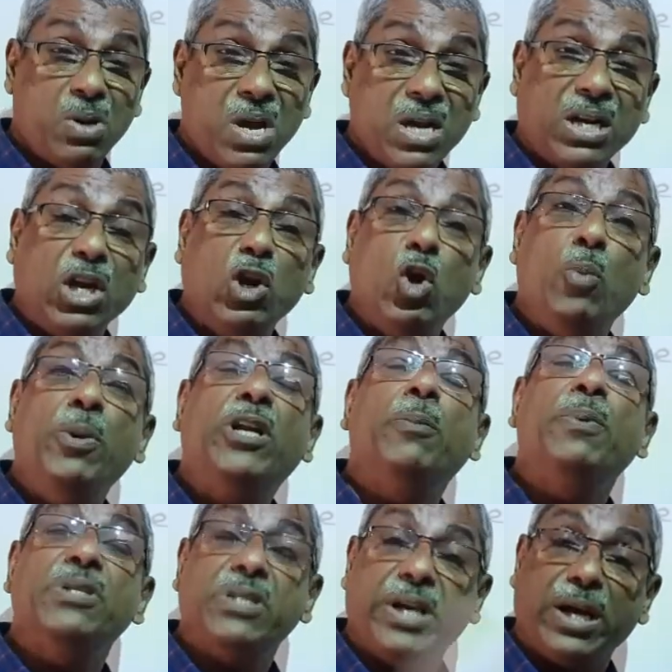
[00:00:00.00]
kilometer
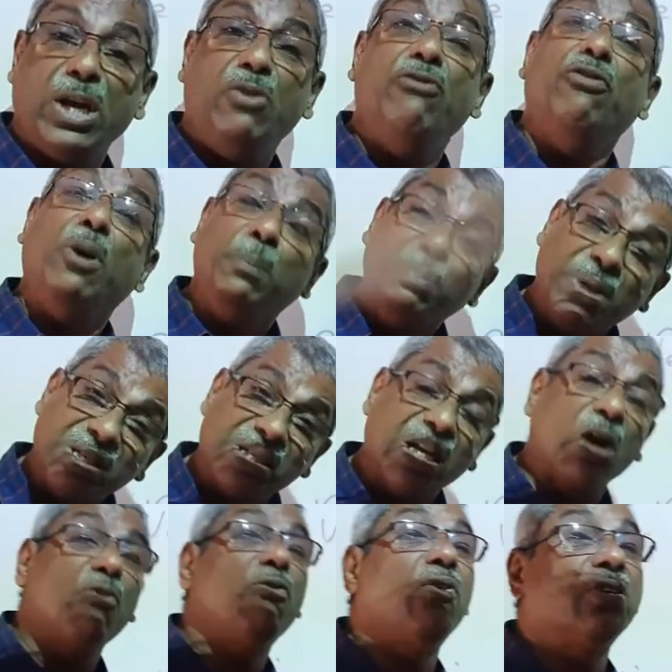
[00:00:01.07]
per second from the
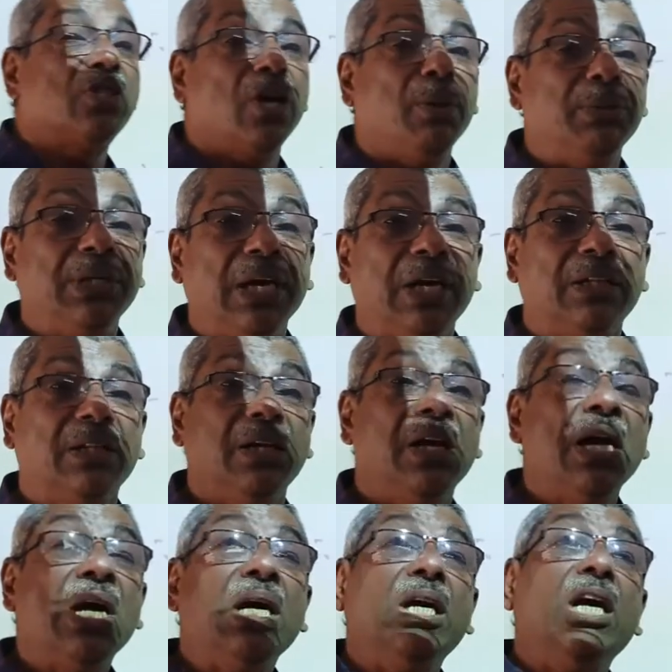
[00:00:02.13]
surface of the earth,
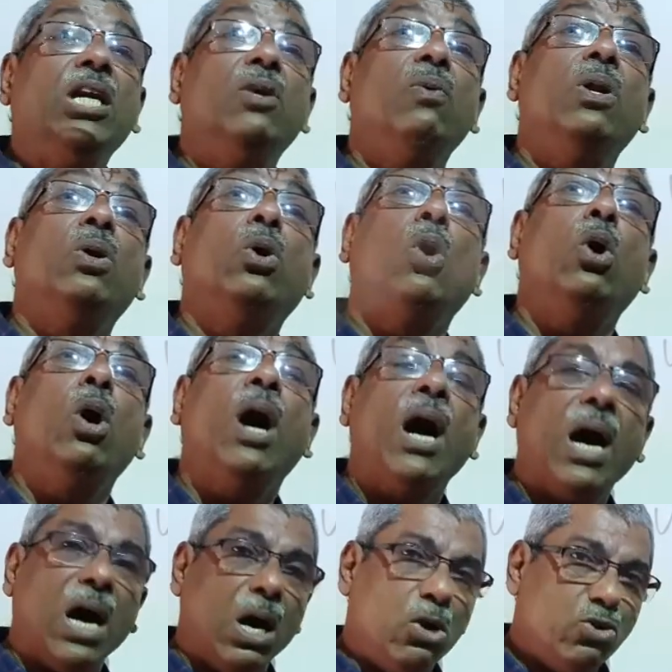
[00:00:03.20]
it will
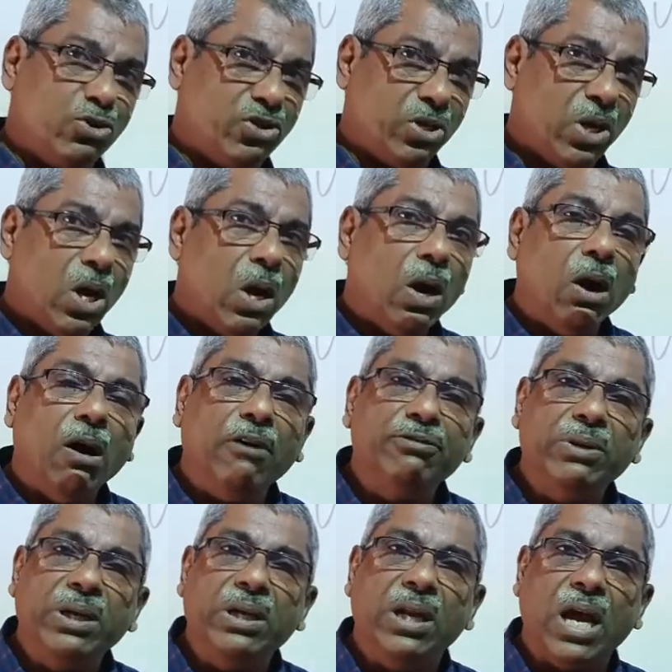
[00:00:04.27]
go out of
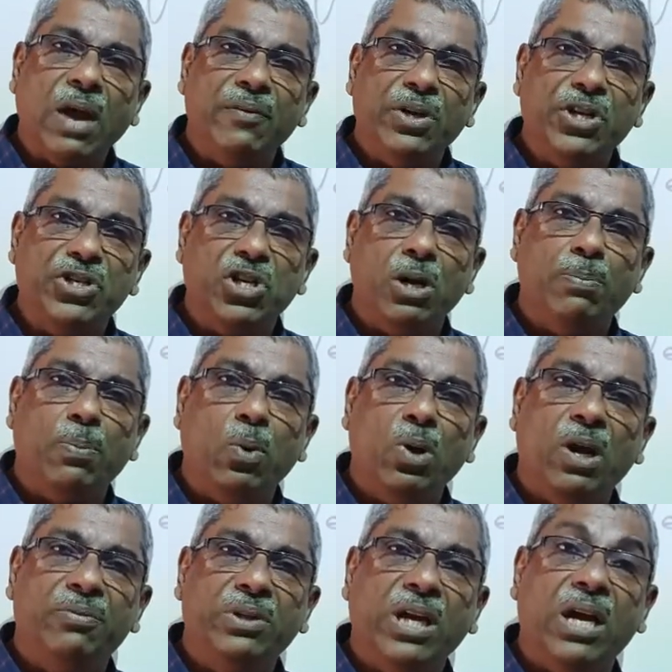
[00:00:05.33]
the gravitational pull
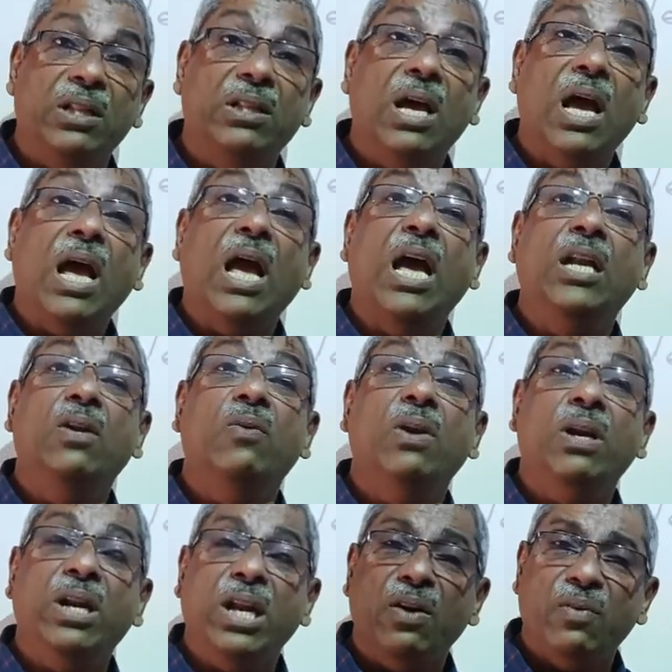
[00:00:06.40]
of the earth and will
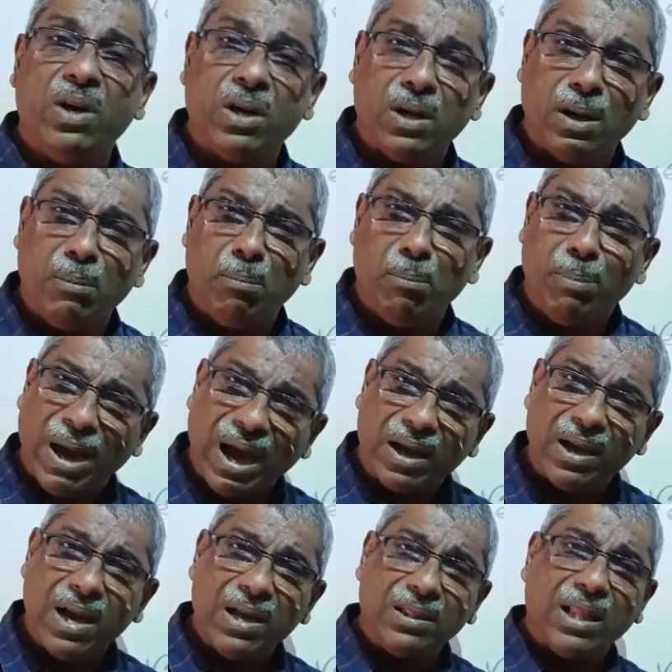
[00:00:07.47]
never come
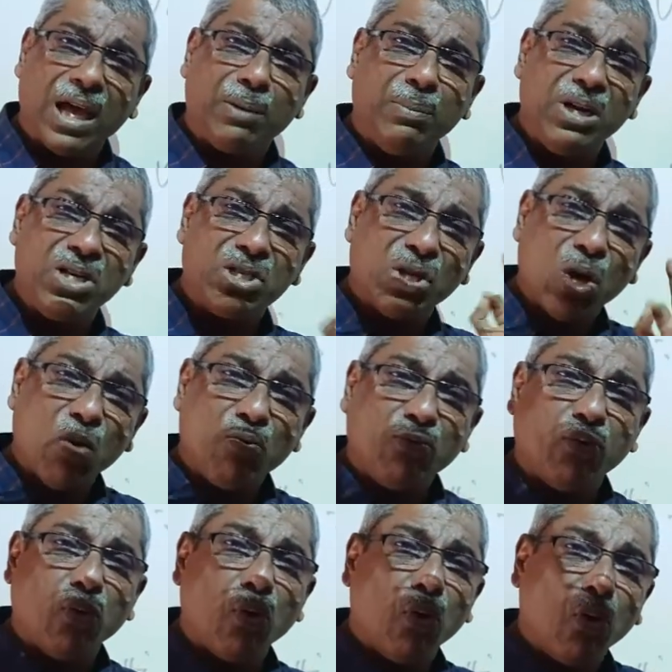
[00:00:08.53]
back. That means
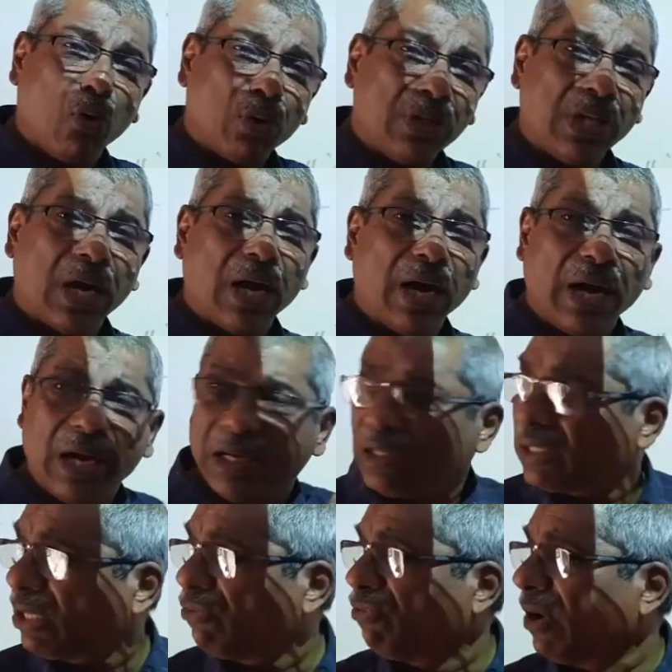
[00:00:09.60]
for the
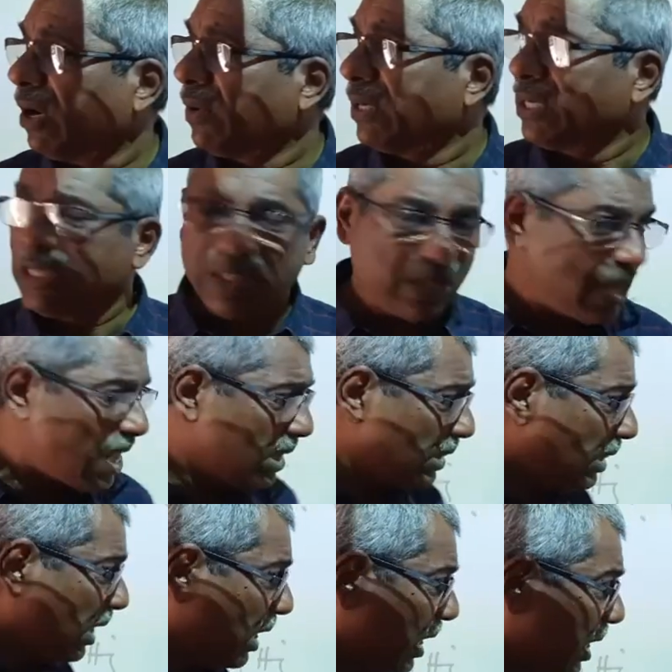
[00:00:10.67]
earth of ours,
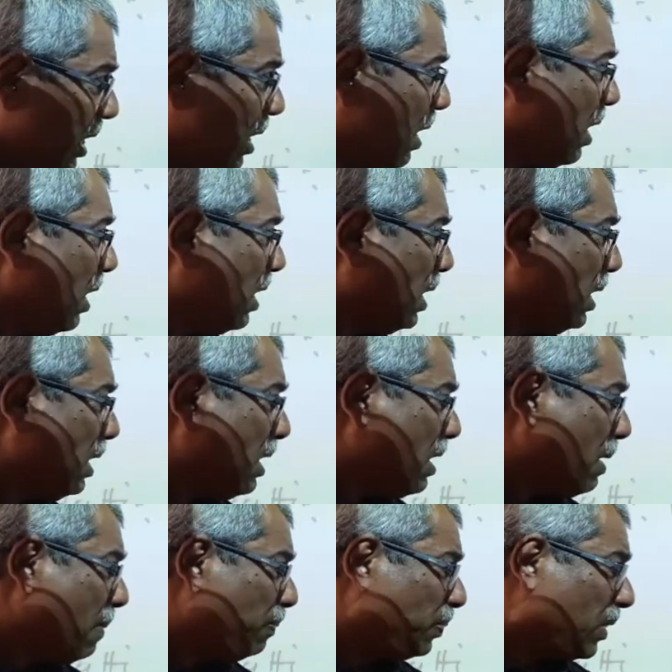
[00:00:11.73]

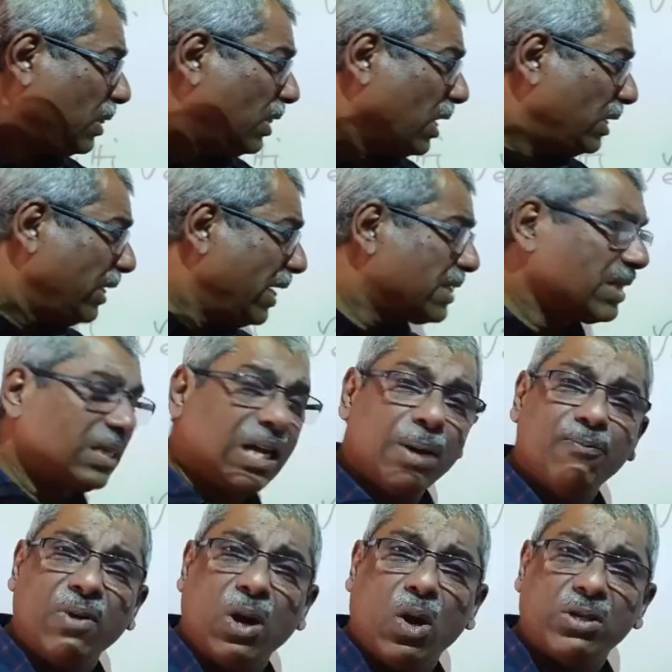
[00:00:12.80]
the escape
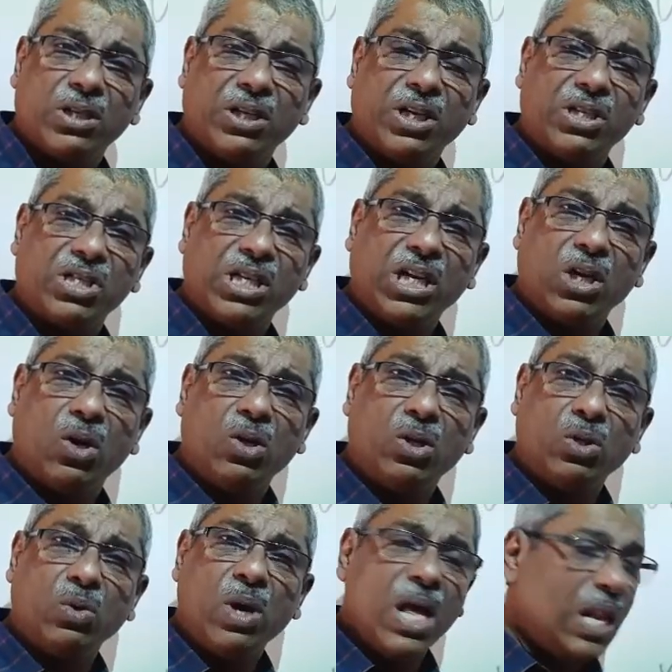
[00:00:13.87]
velocity is equal
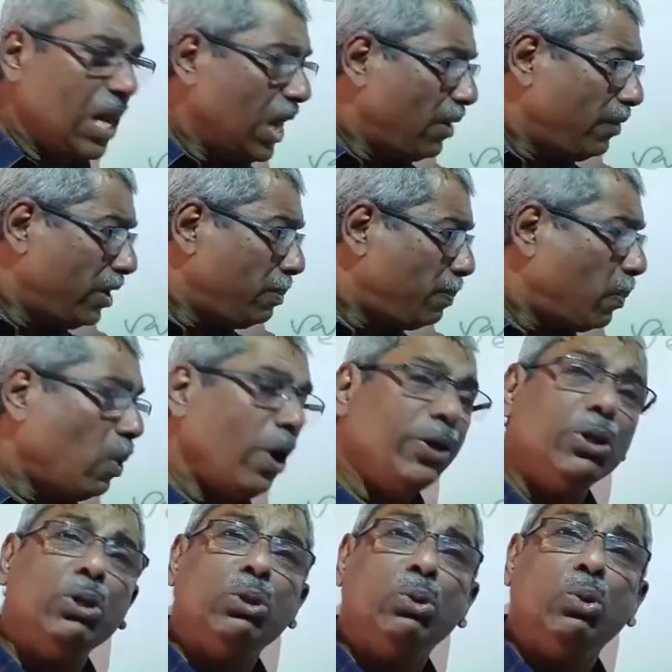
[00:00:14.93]
to
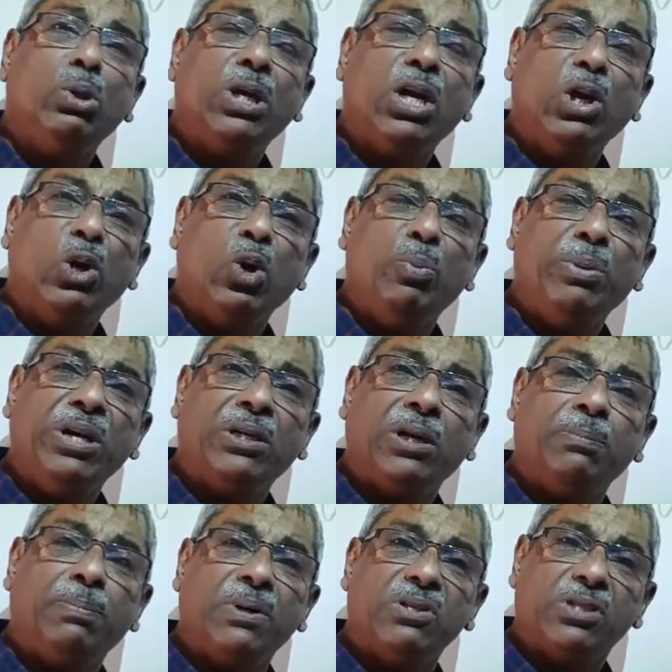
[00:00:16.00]
11.2 kilometer
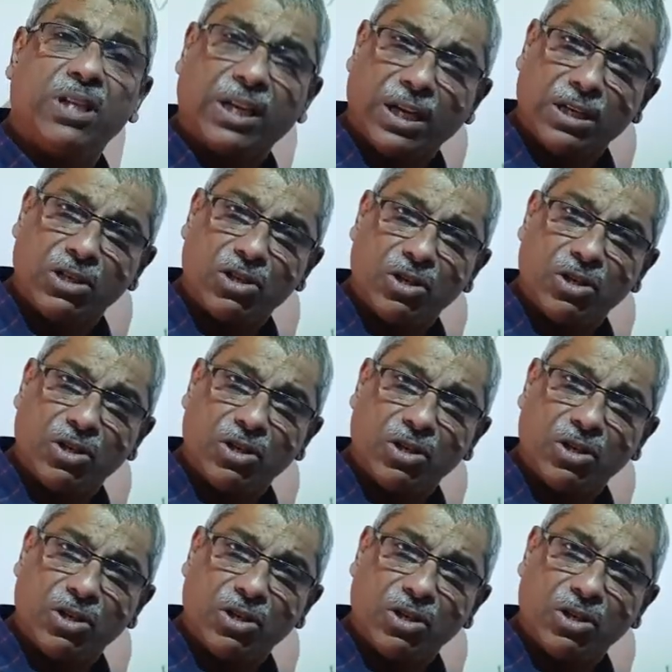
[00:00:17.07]
per second.